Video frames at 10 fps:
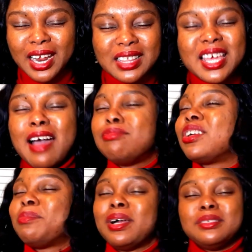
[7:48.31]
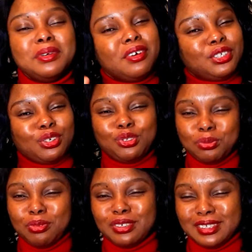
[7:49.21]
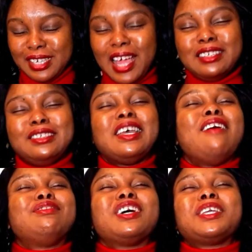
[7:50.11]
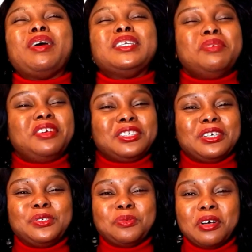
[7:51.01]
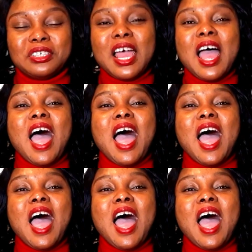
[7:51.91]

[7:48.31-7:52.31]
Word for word: I think I've talked about immigration too much. Yes, I've talked about immigration too much.